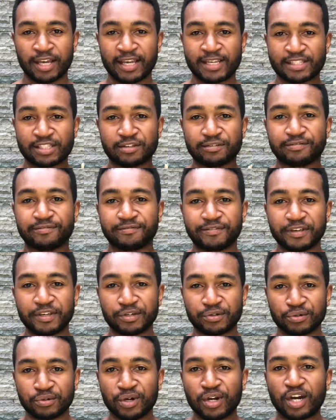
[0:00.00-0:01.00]
is to
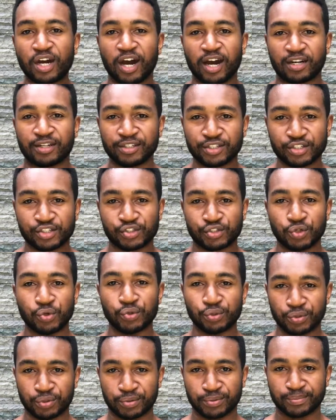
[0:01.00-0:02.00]
feel
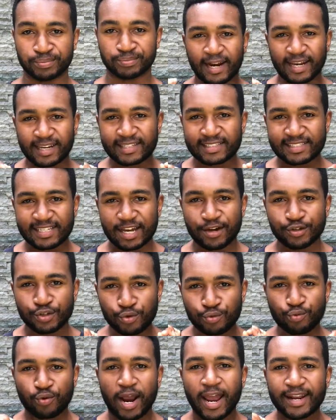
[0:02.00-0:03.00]
understood. And I can tell
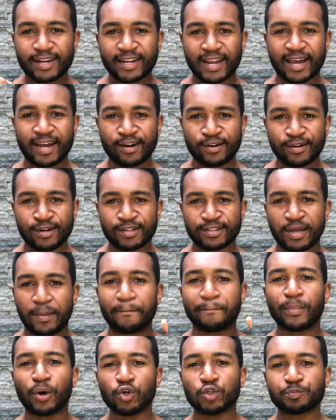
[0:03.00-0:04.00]
you right now
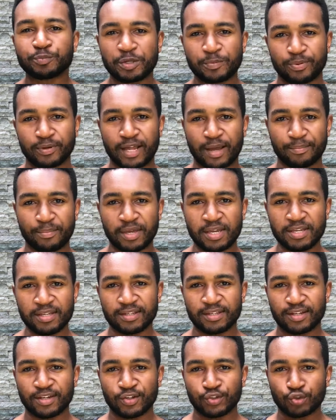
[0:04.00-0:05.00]
that most people I meet
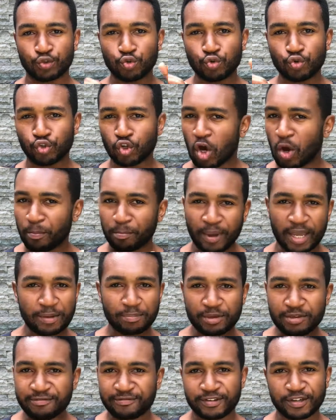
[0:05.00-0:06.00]
do not make
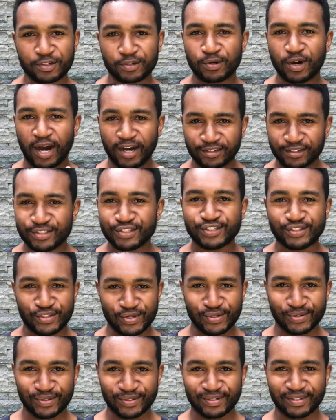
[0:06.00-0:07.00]
me feel
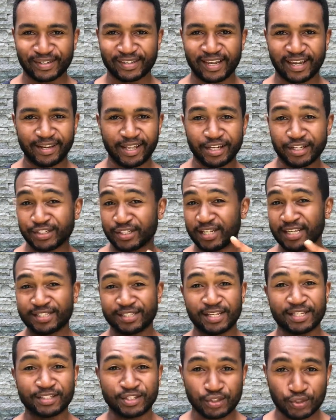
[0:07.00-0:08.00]
understood. Okay, they're just
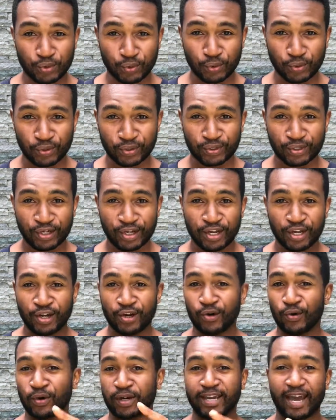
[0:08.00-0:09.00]
listening to talk
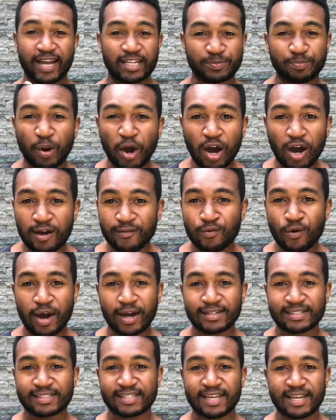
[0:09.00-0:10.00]
or catch part of what I
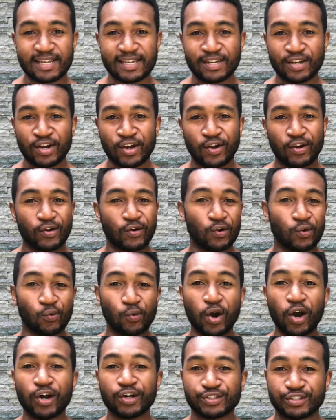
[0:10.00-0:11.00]
say, or
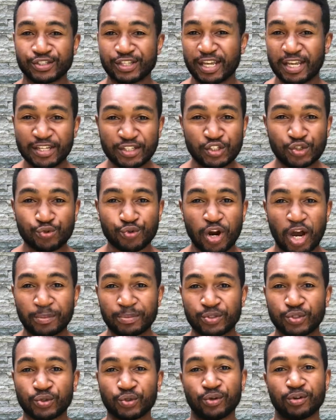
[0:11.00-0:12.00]
worse,
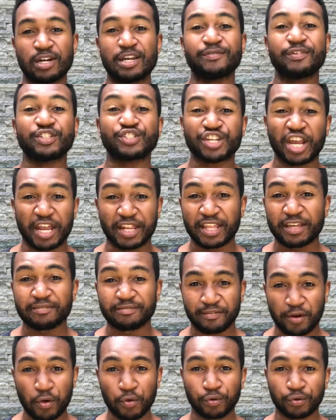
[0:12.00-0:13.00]
interrupt or even check their
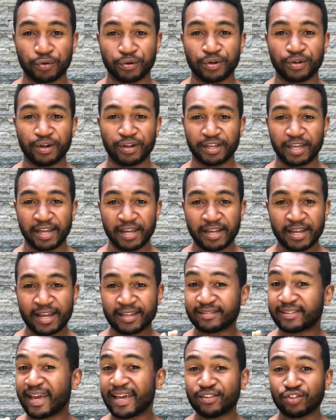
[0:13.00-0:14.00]
phone. Okay,
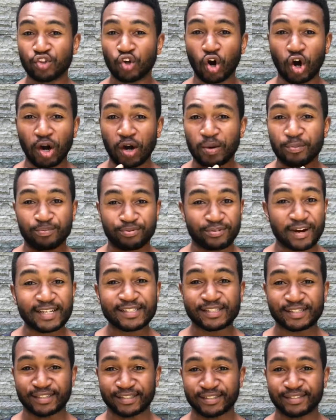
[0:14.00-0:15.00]
they're not
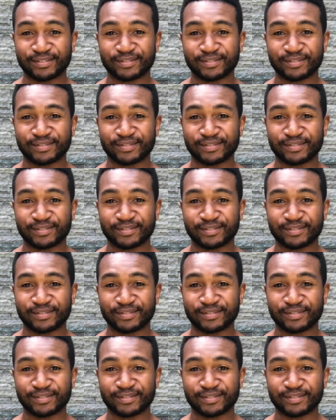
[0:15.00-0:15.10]
present.